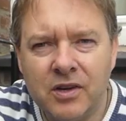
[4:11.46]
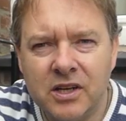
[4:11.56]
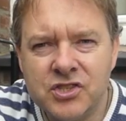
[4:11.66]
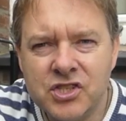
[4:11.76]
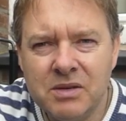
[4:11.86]
got
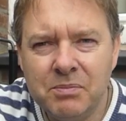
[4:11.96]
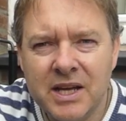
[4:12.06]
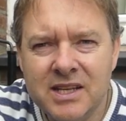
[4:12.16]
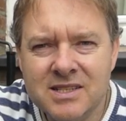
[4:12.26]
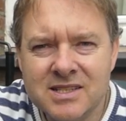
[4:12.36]
a cheap
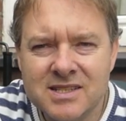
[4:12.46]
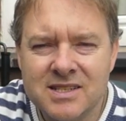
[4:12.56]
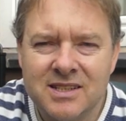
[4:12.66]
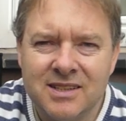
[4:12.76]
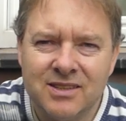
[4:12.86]

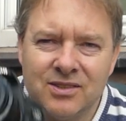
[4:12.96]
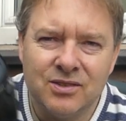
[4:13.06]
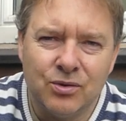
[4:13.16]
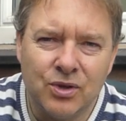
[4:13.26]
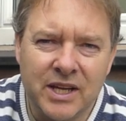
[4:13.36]
lens,
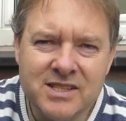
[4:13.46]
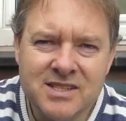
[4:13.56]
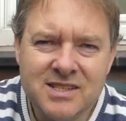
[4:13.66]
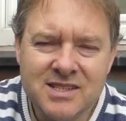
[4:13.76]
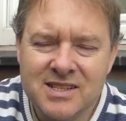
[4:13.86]
or
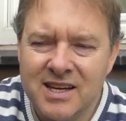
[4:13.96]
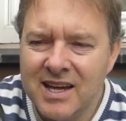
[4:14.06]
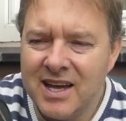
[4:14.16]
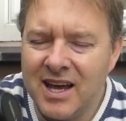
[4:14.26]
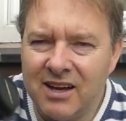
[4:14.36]
lenses.
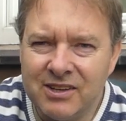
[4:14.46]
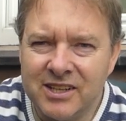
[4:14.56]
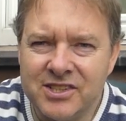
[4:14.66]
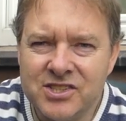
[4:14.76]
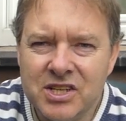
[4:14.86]
I've got
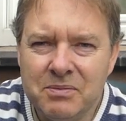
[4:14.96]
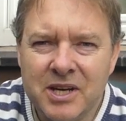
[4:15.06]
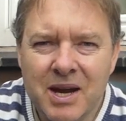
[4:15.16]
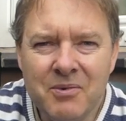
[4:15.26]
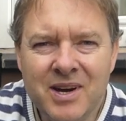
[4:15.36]
a cheap
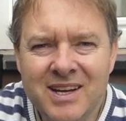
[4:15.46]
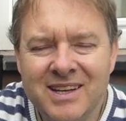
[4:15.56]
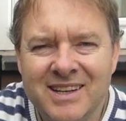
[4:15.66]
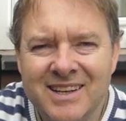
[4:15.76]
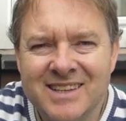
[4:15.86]
camera,
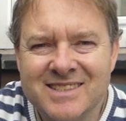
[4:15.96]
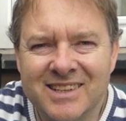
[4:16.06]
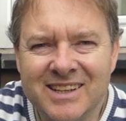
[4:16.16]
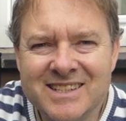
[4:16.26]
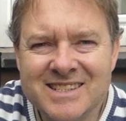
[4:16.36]

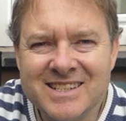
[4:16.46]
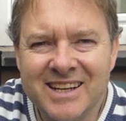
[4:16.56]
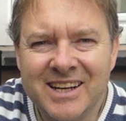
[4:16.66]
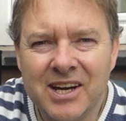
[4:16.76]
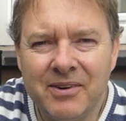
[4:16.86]
so let's
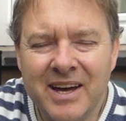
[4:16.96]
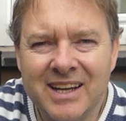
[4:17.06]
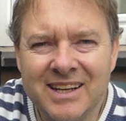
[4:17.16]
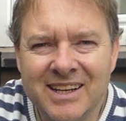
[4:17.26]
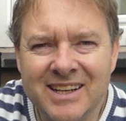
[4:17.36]
go
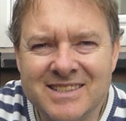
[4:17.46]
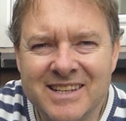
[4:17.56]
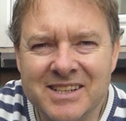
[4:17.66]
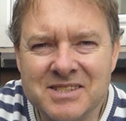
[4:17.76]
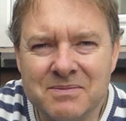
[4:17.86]
out and
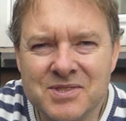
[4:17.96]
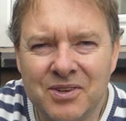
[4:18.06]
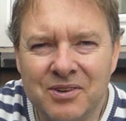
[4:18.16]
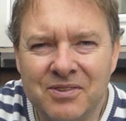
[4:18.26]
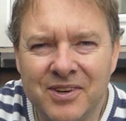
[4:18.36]
take some
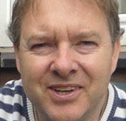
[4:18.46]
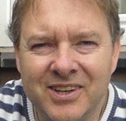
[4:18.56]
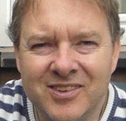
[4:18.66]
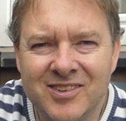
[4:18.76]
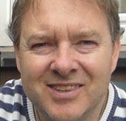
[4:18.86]
stock
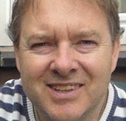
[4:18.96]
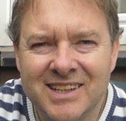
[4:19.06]
photos.